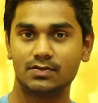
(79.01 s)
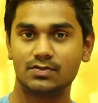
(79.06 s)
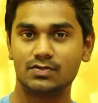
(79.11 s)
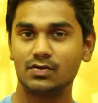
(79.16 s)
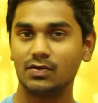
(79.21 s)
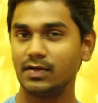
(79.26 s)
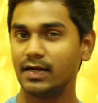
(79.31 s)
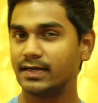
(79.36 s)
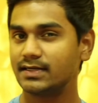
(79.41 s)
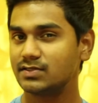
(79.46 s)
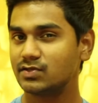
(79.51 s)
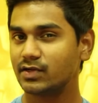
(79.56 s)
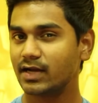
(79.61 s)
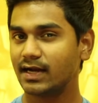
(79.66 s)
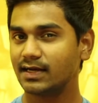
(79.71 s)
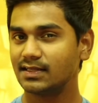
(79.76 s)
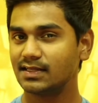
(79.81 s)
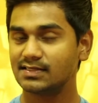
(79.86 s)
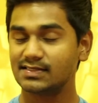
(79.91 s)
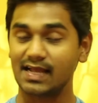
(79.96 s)
So let's look
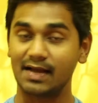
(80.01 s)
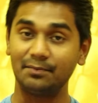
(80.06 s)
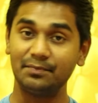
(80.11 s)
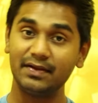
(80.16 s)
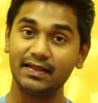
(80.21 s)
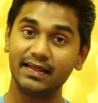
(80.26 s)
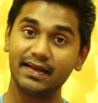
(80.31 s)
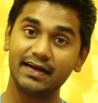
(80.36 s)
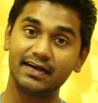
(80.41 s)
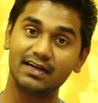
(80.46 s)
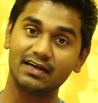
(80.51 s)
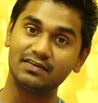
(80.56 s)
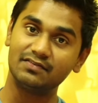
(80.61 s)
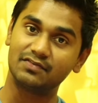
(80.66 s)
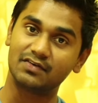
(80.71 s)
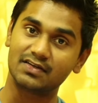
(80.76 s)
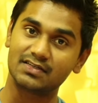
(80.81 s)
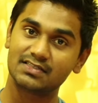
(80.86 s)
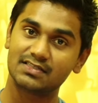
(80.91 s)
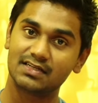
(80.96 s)
at the sampling rate
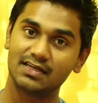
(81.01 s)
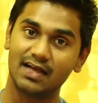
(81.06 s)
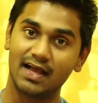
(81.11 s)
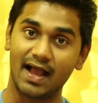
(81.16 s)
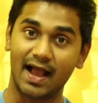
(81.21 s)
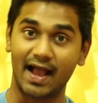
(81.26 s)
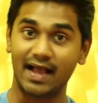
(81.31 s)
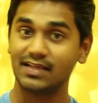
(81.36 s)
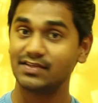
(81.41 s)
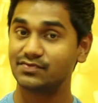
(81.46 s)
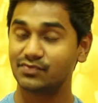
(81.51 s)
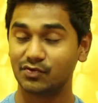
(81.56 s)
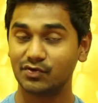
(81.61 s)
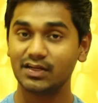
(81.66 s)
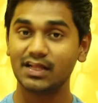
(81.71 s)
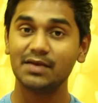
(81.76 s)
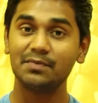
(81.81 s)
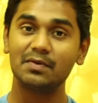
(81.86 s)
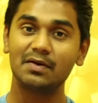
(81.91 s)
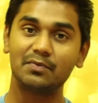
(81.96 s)
at first. As
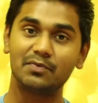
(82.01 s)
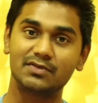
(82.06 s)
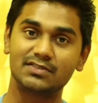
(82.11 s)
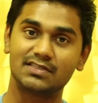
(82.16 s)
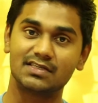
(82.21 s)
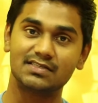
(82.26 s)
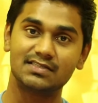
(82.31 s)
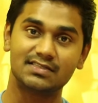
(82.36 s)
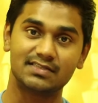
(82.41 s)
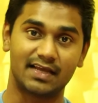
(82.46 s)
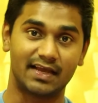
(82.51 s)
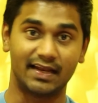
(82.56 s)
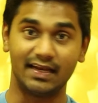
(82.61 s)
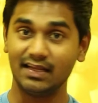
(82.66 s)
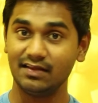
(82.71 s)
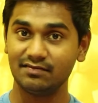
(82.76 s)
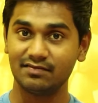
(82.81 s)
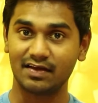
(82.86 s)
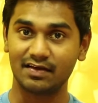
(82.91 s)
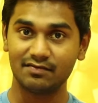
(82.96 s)
Fourier proposes,
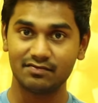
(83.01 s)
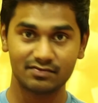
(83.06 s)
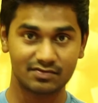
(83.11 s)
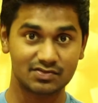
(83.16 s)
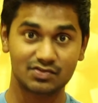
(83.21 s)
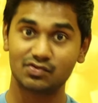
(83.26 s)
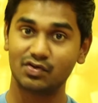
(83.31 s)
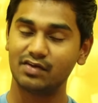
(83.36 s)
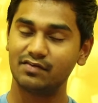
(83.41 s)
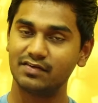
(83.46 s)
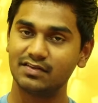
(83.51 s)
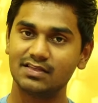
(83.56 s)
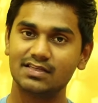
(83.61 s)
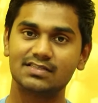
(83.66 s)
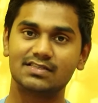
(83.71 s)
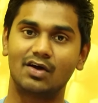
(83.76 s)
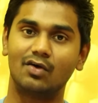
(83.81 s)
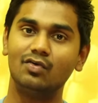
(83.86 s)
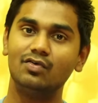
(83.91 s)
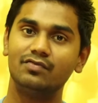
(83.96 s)
any wave, so even the
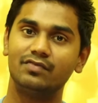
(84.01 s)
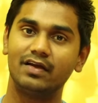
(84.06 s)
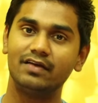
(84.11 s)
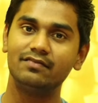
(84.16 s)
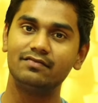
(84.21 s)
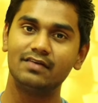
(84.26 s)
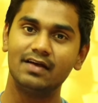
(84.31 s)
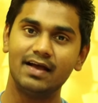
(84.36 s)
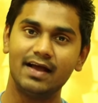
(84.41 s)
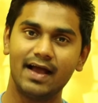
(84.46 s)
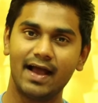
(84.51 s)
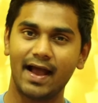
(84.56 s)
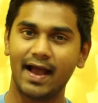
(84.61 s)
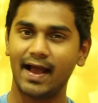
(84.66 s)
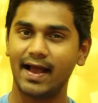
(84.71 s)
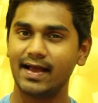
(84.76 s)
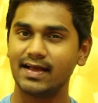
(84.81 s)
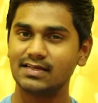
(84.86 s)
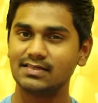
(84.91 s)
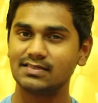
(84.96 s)
sound wave,
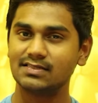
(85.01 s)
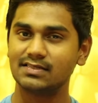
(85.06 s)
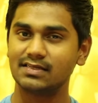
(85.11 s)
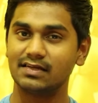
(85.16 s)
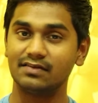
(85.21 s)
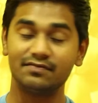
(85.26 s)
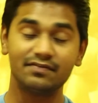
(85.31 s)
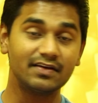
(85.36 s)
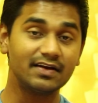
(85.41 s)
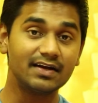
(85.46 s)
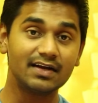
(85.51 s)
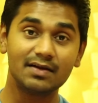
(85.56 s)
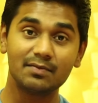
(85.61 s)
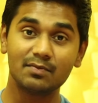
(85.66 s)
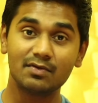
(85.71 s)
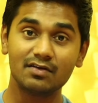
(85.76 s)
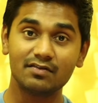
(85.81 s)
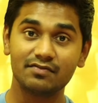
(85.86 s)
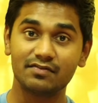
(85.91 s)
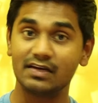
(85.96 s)
has infinite
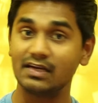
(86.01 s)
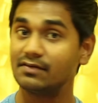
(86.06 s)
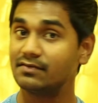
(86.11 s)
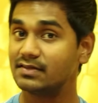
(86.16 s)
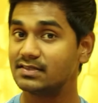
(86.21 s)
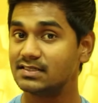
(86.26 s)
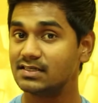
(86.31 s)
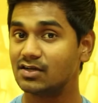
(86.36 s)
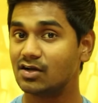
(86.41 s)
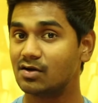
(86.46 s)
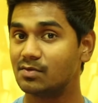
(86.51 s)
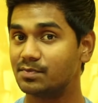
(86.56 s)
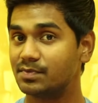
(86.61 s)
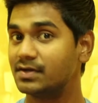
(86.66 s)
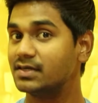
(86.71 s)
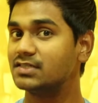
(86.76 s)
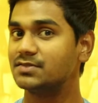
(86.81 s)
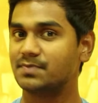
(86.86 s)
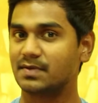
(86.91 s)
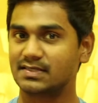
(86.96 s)
number of frequency
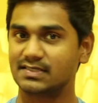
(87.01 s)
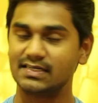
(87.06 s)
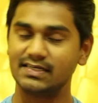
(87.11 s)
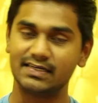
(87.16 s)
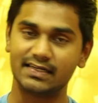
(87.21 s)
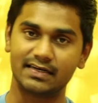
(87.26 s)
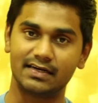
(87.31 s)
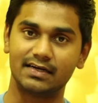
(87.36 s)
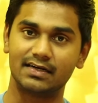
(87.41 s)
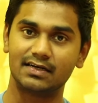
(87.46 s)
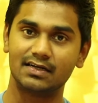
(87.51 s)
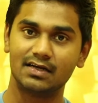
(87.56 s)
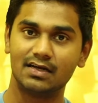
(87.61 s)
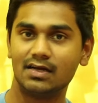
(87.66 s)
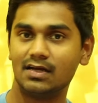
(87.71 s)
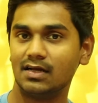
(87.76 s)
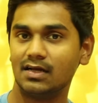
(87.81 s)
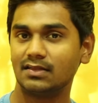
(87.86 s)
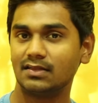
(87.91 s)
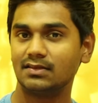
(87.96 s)
components present in it.
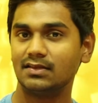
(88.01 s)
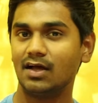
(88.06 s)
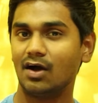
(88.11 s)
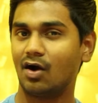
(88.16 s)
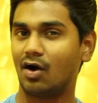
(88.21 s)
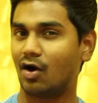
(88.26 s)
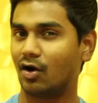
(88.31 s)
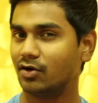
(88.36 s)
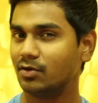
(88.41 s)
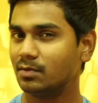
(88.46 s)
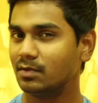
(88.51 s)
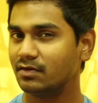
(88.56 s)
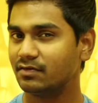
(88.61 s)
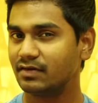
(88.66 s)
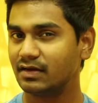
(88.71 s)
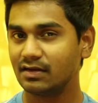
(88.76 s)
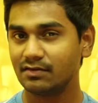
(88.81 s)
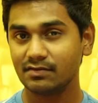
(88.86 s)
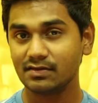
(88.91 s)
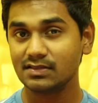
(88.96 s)
The audible
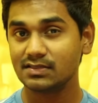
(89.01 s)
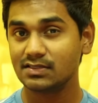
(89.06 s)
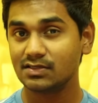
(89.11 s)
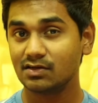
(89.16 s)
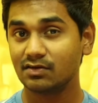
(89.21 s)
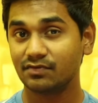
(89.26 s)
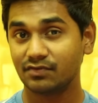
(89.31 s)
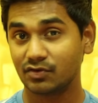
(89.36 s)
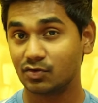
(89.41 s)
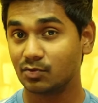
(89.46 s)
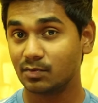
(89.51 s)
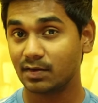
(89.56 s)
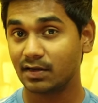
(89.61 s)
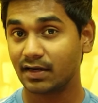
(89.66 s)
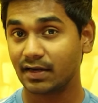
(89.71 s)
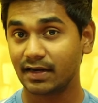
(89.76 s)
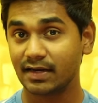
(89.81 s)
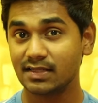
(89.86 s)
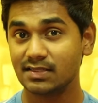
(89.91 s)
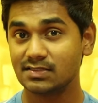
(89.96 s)
frequency of
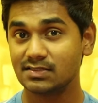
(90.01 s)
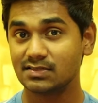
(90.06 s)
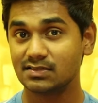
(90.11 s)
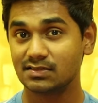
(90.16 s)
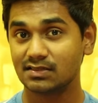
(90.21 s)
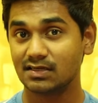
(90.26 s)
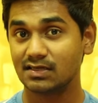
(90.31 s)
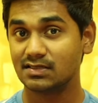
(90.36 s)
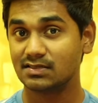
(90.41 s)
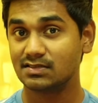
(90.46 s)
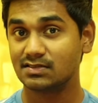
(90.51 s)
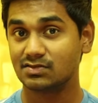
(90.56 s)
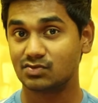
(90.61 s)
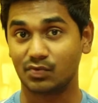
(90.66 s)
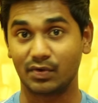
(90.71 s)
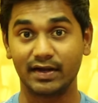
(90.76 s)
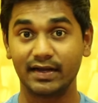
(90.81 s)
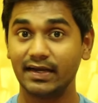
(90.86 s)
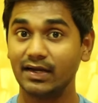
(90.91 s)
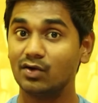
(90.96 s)
human range is
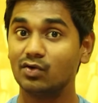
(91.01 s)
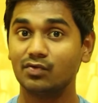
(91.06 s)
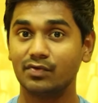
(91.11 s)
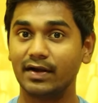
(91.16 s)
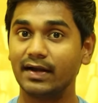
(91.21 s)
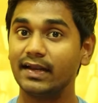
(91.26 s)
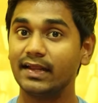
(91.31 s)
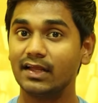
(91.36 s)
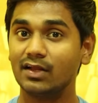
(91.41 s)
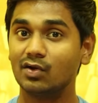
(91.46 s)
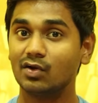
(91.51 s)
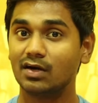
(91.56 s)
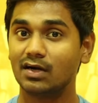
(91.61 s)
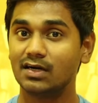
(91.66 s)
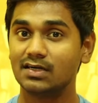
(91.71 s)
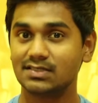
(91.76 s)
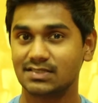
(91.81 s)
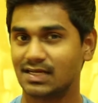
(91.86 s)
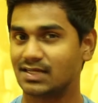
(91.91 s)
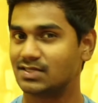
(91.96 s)
20 to 20
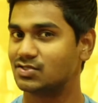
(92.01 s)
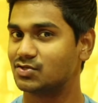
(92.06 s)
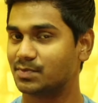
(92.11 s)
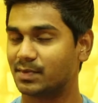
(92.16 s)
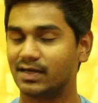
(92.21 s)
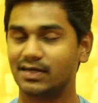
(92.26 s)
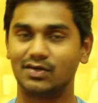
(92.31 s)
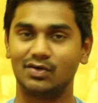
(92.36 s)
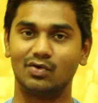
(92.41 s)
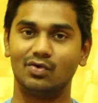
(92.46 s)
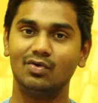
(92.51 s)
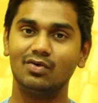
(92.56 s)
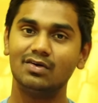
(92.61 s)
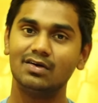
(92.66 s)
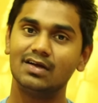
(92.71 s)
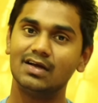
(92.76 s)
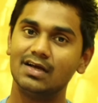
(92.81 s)
kHz, as you might know.